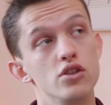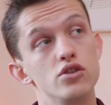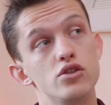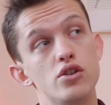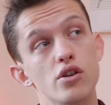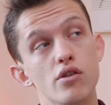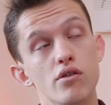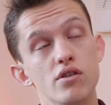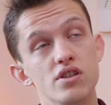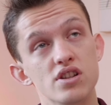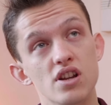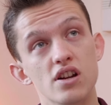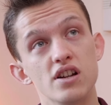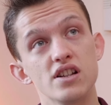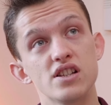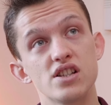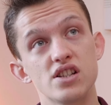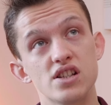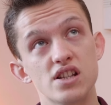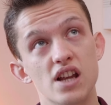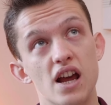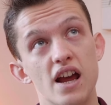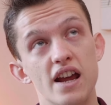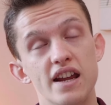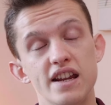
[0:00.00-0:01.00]
do as I
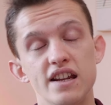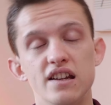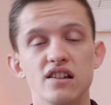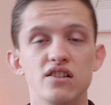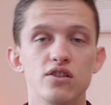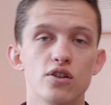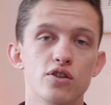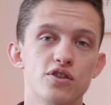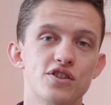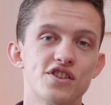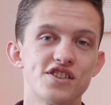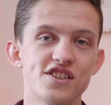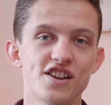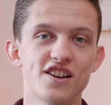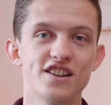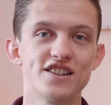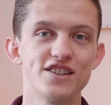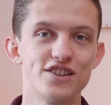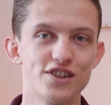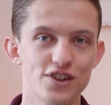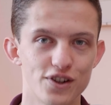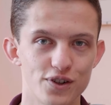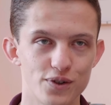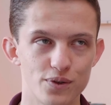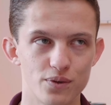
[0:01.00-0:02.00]
say, not as I
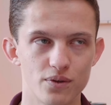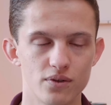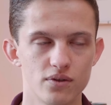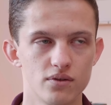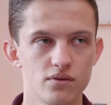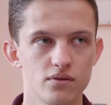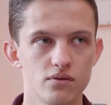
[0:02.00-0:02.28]
do.